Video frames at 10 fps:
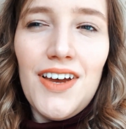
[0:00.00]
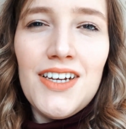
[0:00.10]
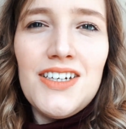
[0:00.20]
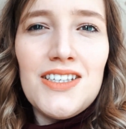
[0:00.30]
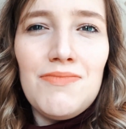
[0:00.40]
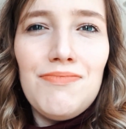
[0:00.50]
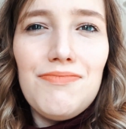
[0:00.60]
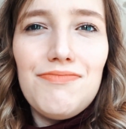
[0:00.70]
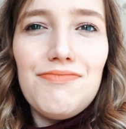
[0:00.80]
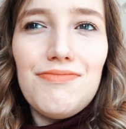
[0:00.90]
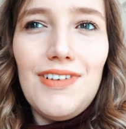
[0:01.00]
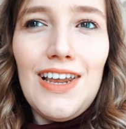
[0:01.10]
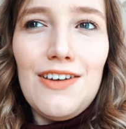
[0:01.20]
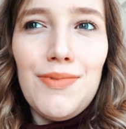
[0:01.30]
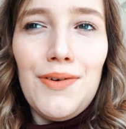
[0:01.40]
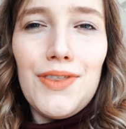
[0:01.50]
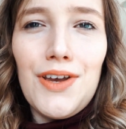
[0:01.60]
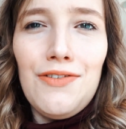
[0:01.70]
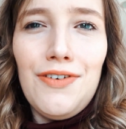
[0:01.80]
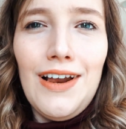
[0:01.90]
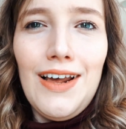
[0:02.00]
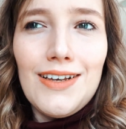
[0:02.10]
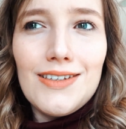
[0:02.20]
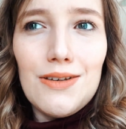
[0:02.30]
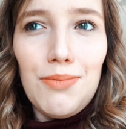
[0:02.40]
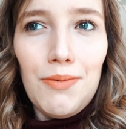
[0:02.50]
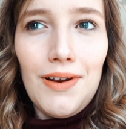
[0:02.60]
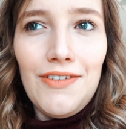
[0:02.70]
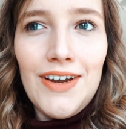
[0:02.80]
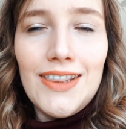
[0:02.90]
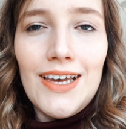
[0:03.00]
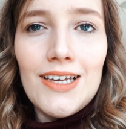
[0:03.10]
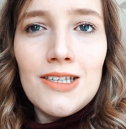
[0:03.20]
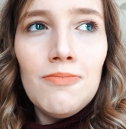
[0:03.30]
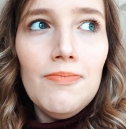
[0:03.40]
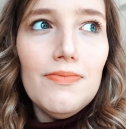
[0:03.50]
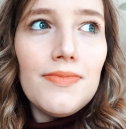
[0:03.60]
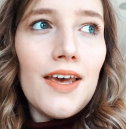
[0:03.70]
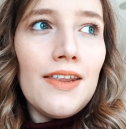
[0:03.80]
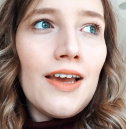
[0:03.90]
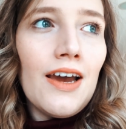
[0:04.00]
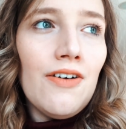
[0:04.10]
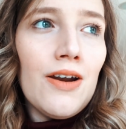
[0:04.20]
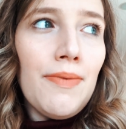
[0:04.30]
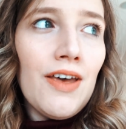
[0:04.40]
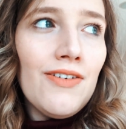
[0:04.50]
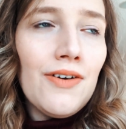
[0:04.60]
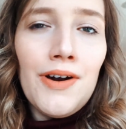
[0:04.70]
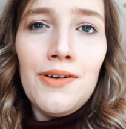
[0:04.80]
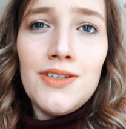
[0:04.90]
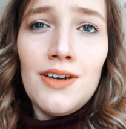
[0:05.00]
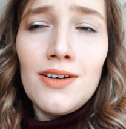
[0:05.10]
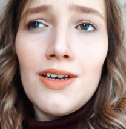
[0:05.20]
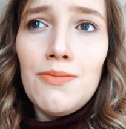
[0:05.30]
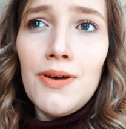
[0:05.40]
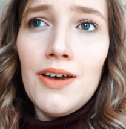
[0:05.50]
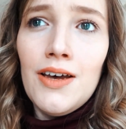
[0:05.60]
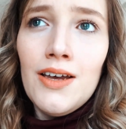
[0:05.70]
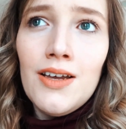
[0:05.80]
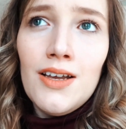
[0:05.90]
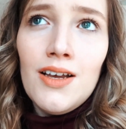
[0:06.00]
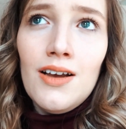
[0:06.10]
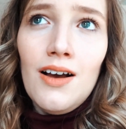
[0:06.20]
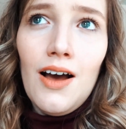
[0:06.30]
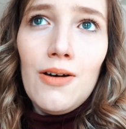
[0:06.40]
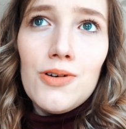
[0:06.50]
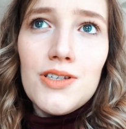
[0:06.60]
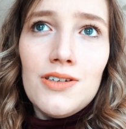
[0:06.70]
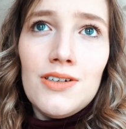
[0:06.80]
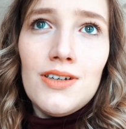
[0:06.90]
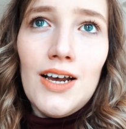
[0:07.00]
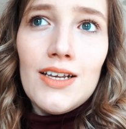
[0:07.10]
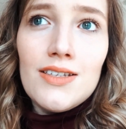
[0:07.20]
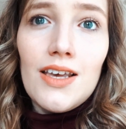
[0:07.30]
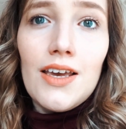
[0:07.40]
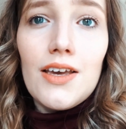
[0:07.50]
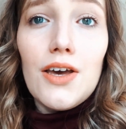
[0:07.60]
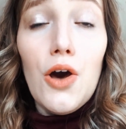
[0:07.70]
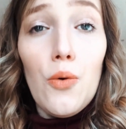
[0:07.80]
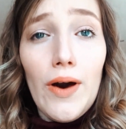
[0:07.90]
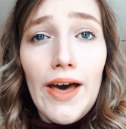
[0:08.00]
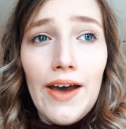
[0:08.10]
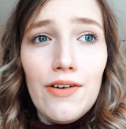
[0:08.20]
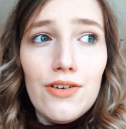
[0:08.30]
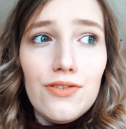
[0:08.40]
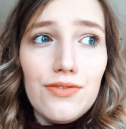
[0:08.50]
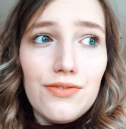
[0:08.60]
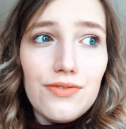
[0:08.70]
it doesn't leave me with good feelings to probably read this. I think I read a bit of it when I was younger, but I wasn't as like aware of